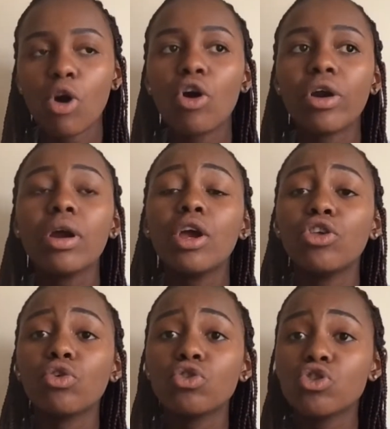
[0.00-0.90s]
Or
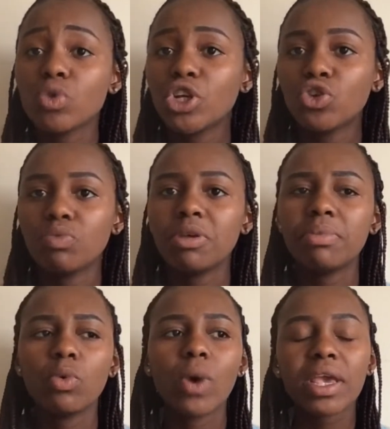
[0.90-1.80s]
you could switch to
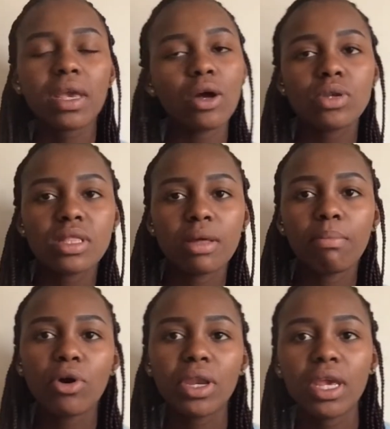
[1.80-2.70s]
maybe working out in the
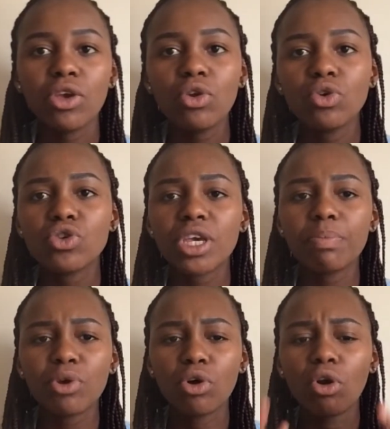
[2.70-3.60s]
morning, you know, to
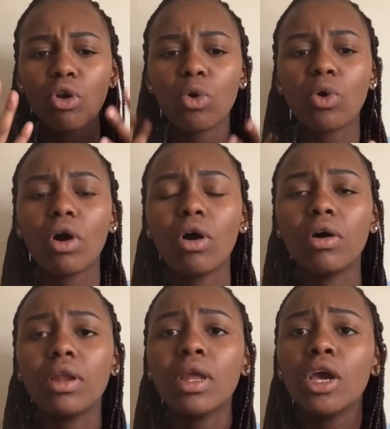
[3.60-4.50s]
keep your glow
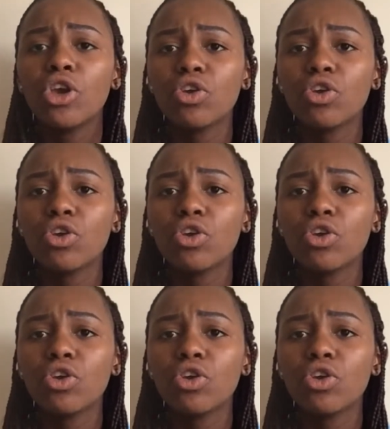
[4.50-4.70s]
on.